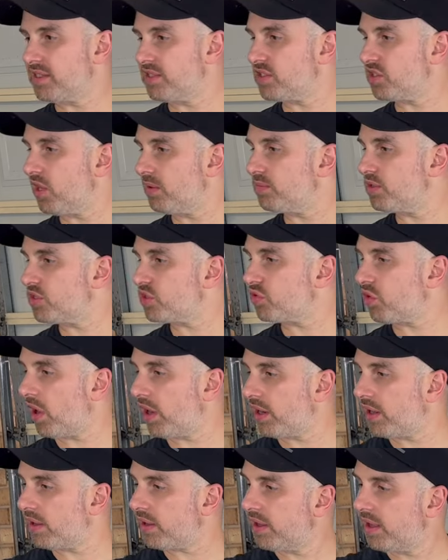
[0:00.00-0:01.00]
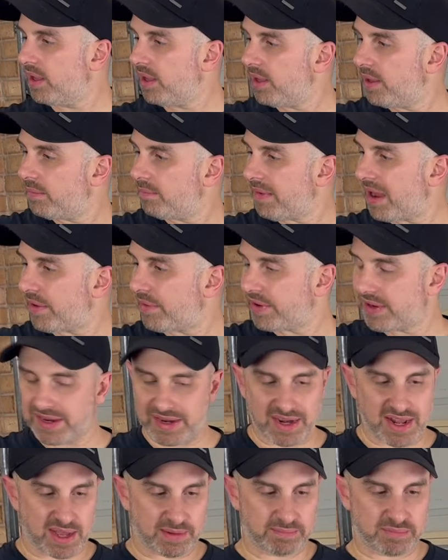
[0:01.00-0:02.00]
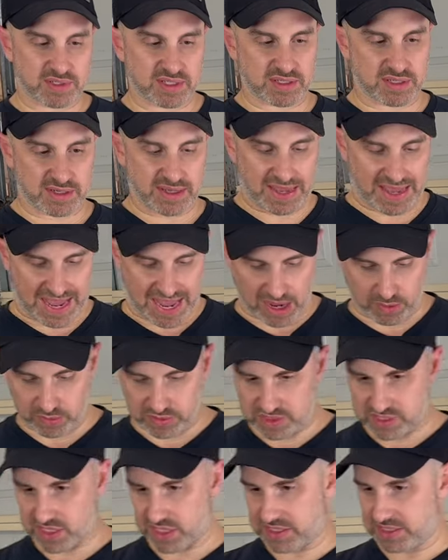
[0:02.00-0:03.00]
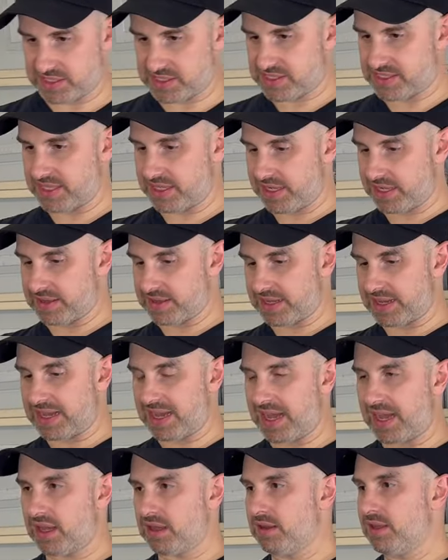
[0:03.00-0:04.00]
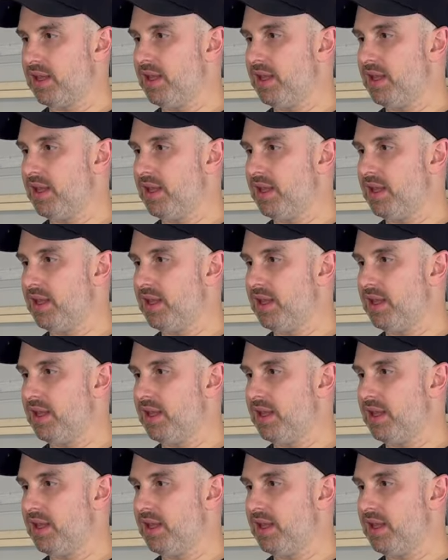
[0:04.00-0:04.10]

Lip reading: So I'm just trying to marry it up to how it's going to sit in the car.